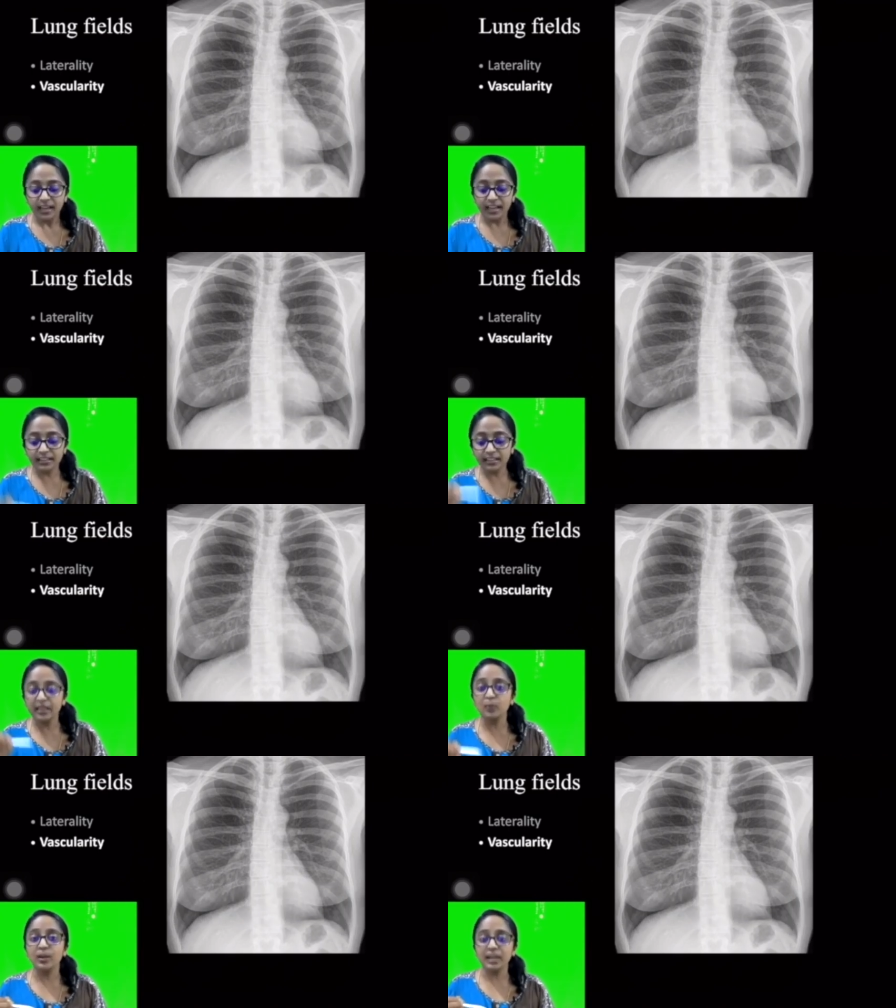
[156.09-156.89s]
In the
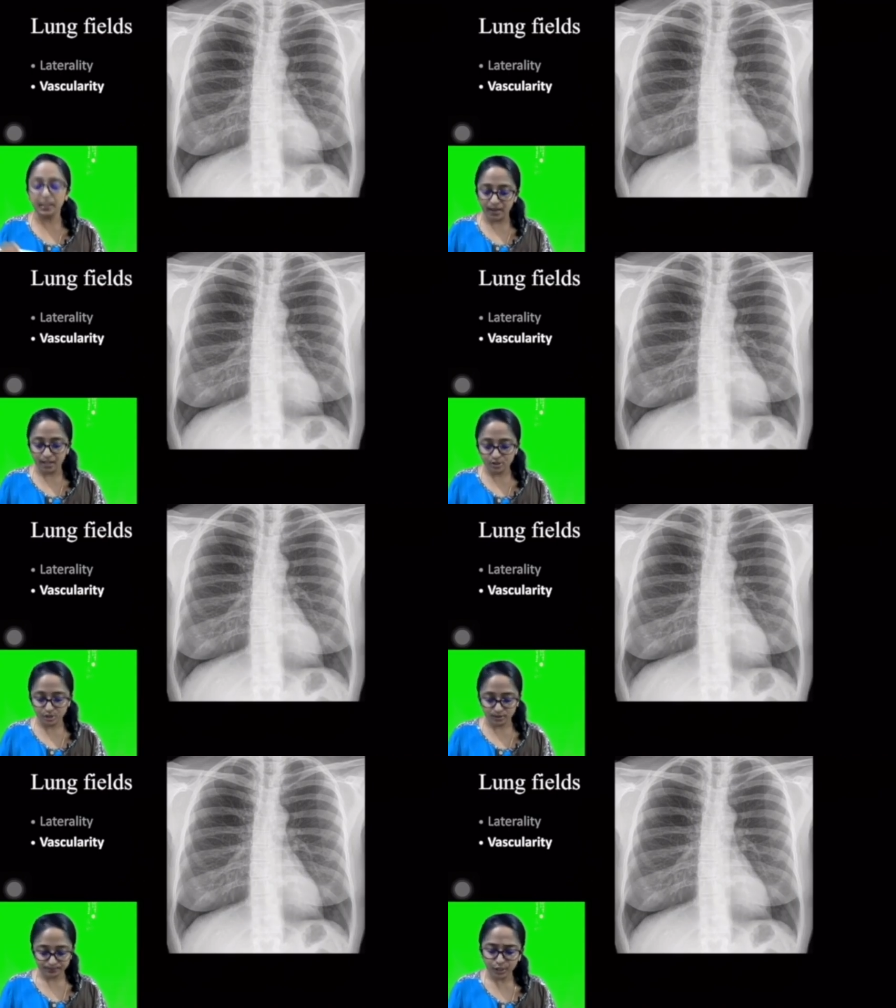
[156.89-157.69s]
given
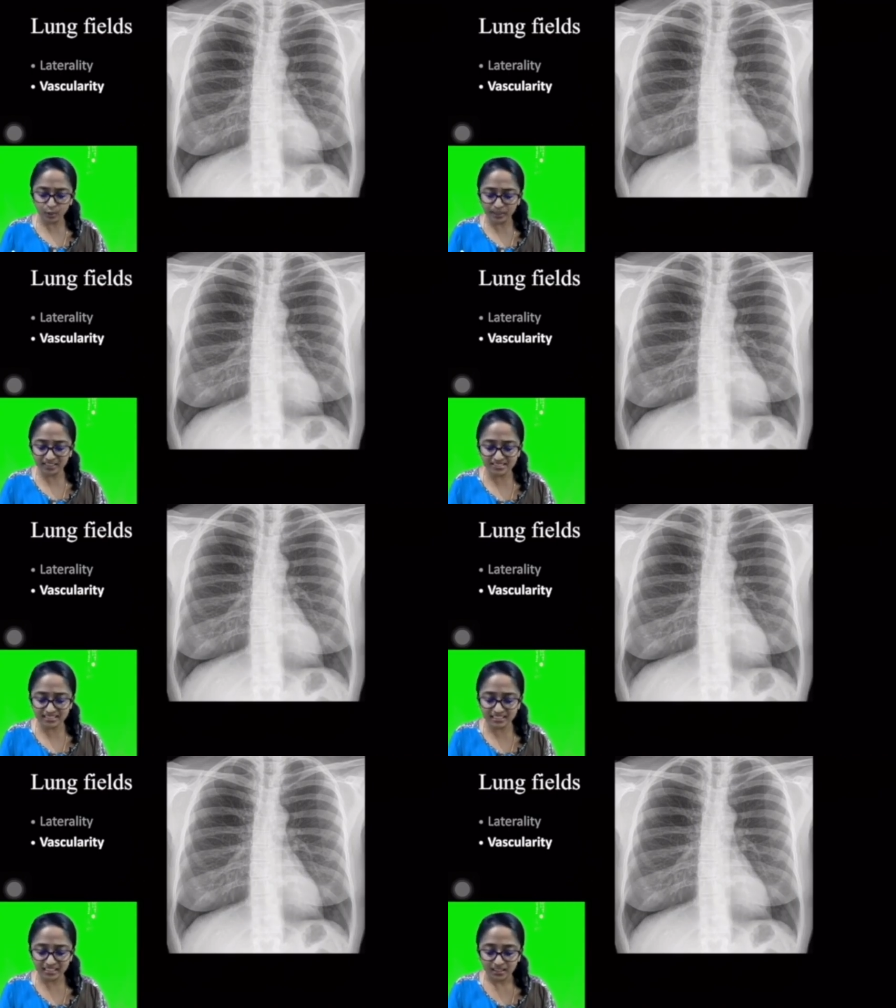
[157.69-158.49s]
image, you can
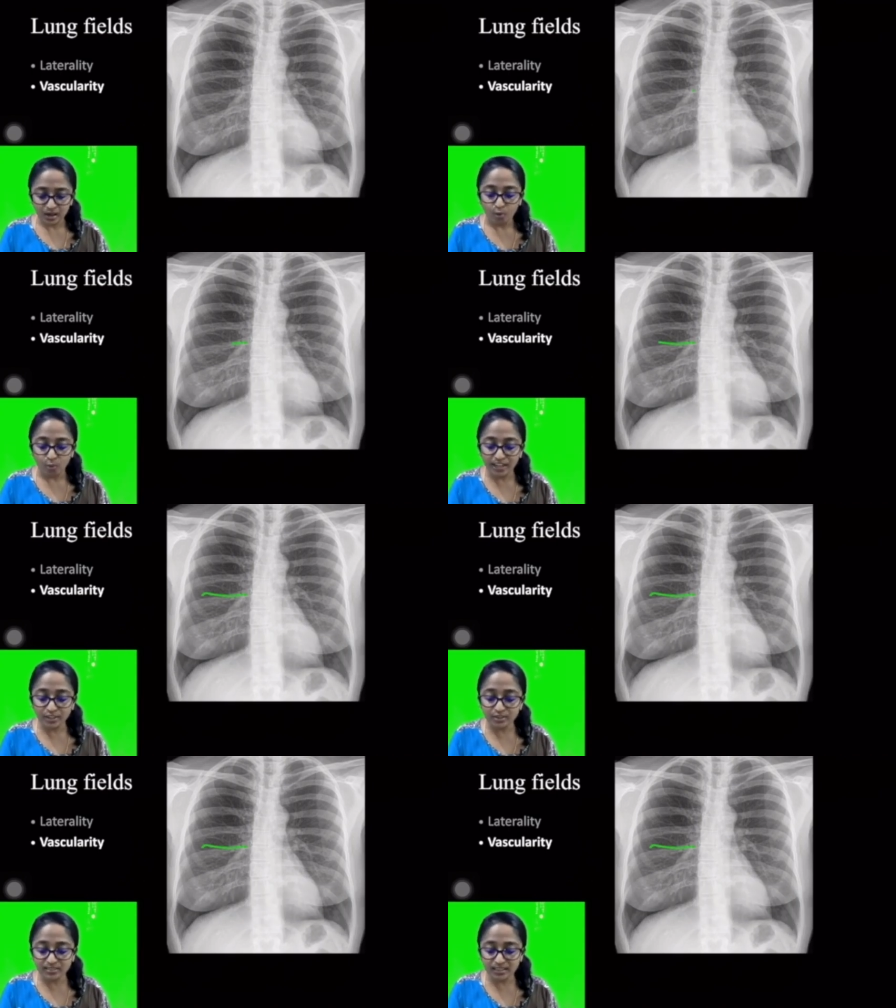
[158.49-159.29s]
see
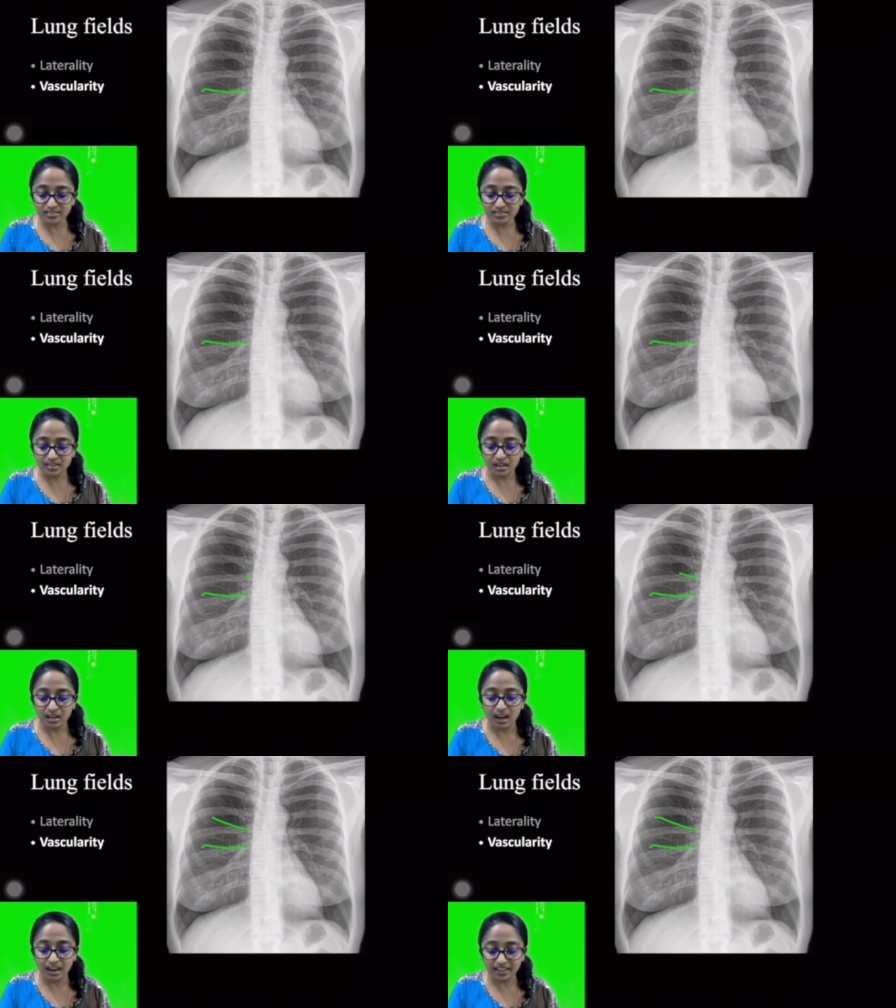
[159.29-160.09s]
radiodense
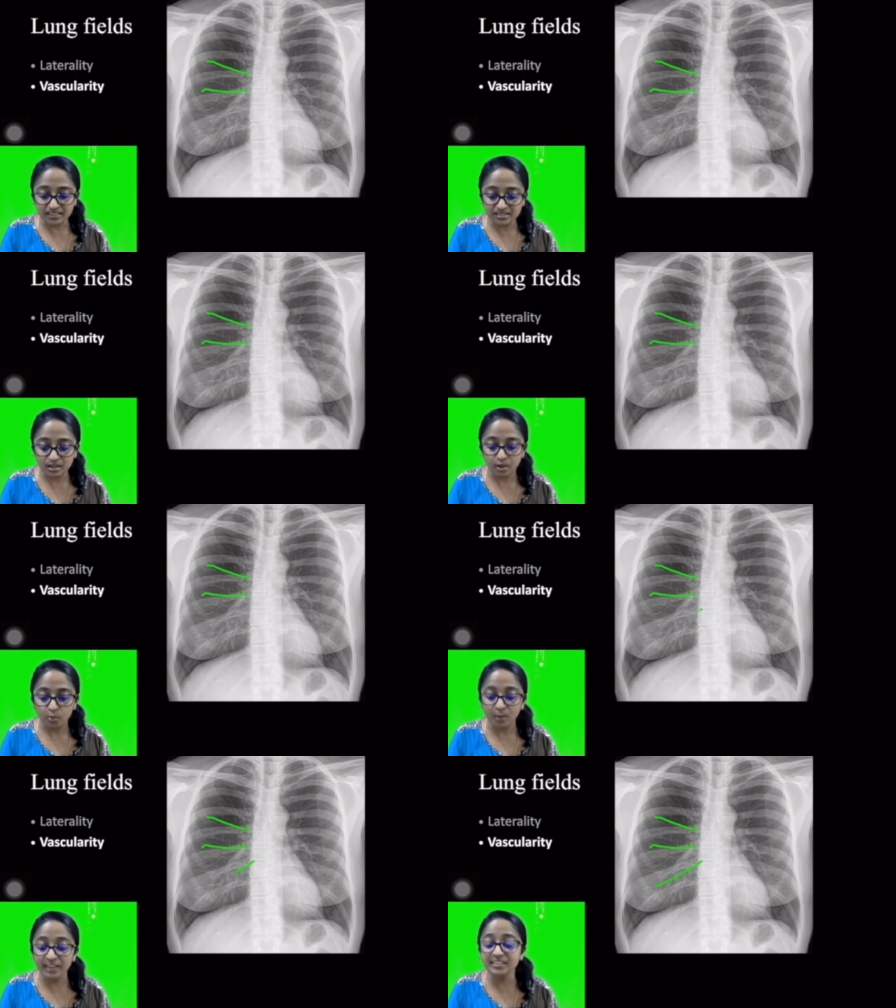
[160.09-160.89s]
lines
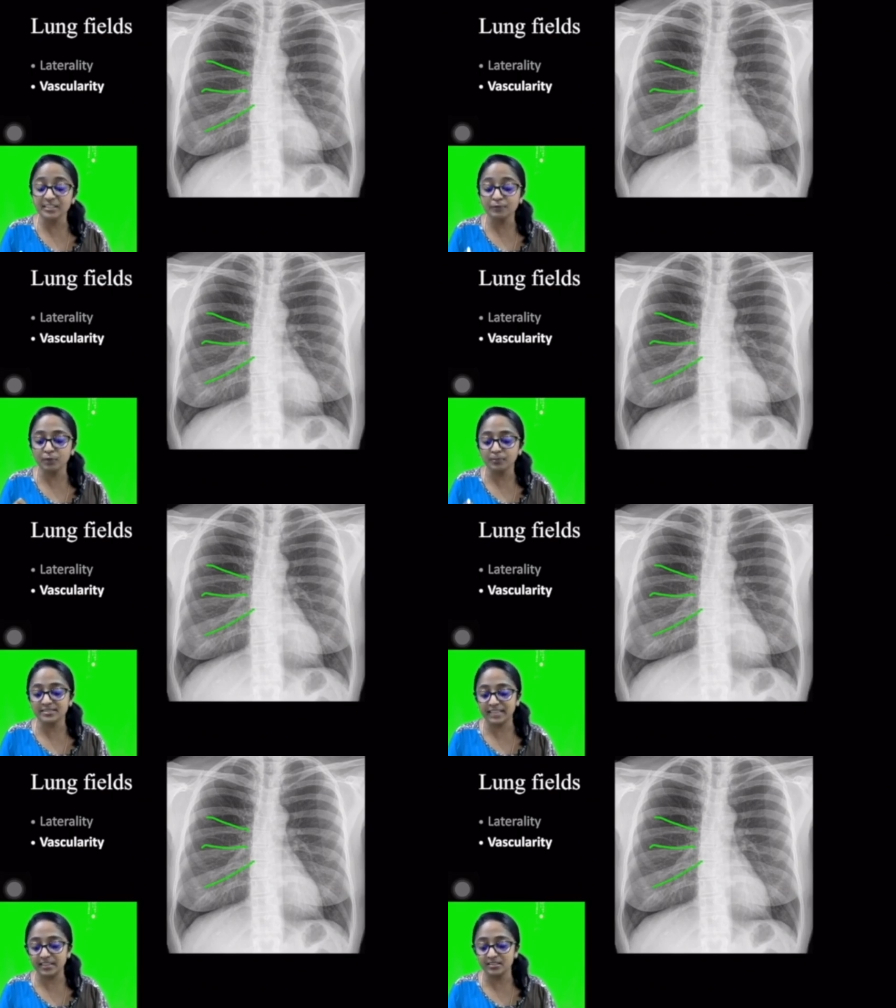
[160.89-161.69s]
radiating from the
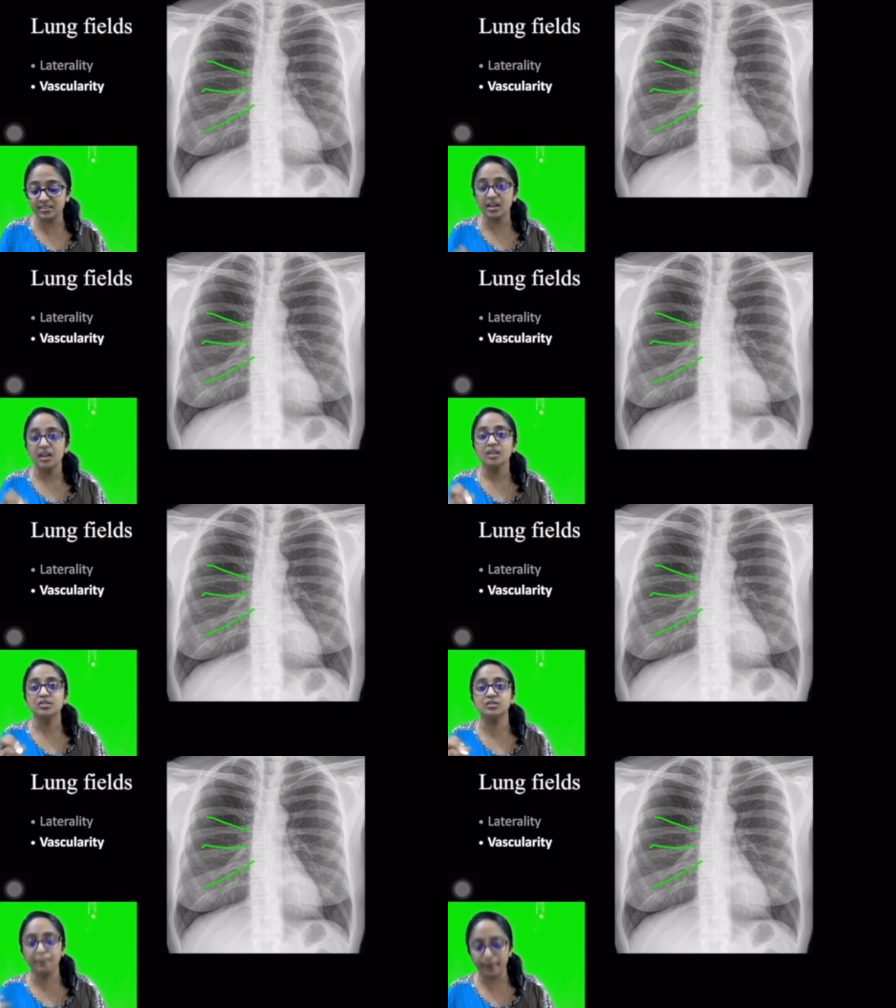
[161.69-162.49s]
center
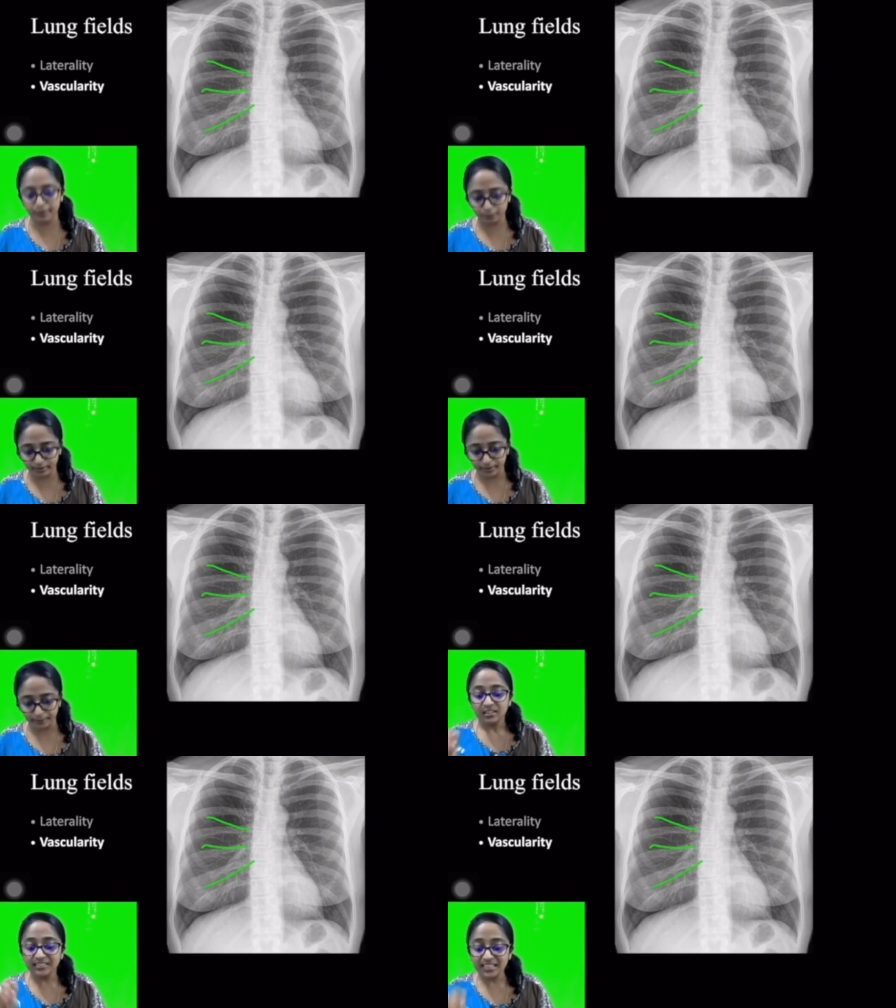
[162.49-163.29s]
to the
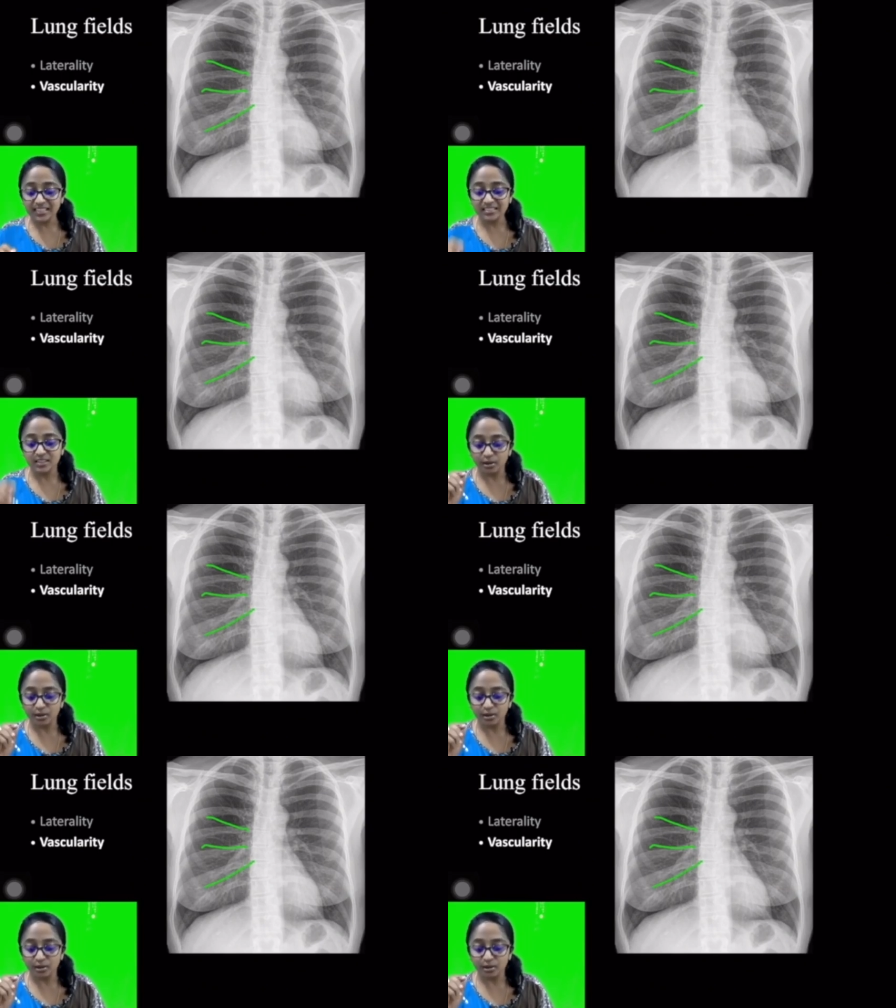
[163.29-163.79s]
periphery. These